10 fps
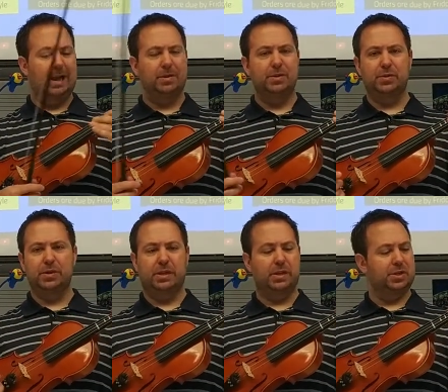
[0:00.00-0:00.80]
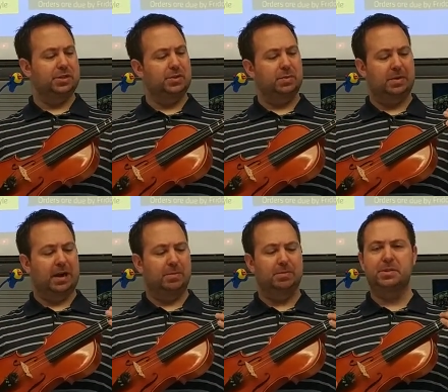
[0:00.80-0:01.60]
I'm going to do it here because you can
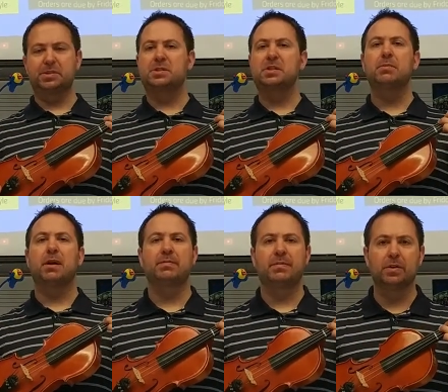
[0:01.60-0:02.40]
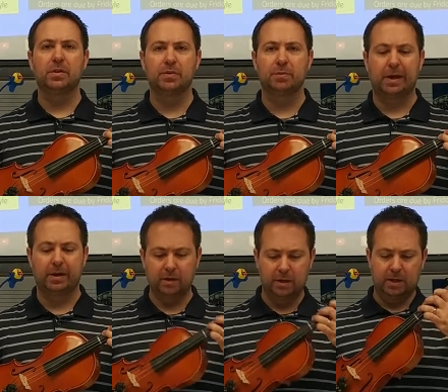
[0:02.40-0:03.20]
probably see my fingers
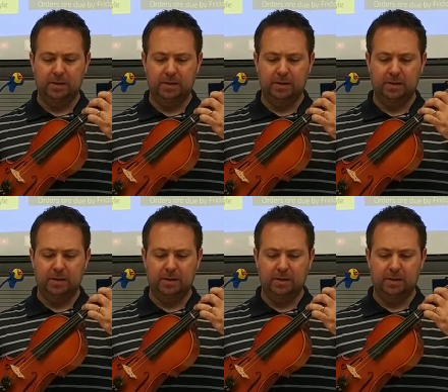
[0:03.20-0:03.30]
better